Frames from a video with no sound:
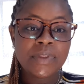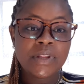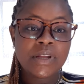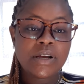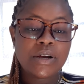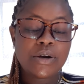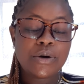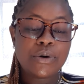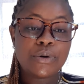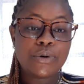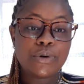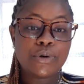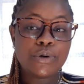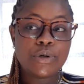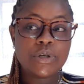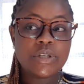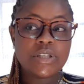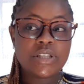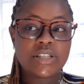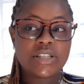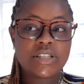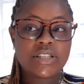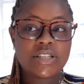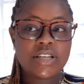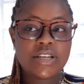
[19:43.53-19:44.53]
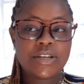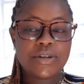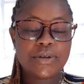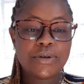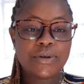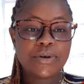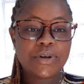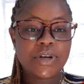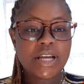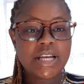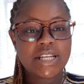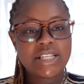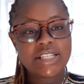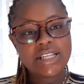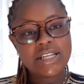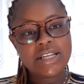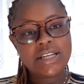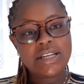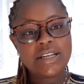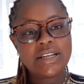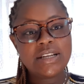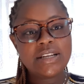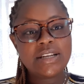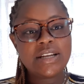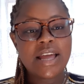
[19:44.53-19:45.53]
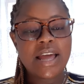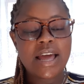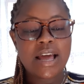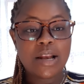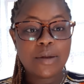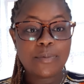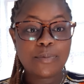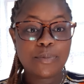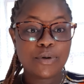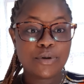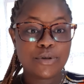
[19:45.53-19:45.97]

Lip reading: because getting help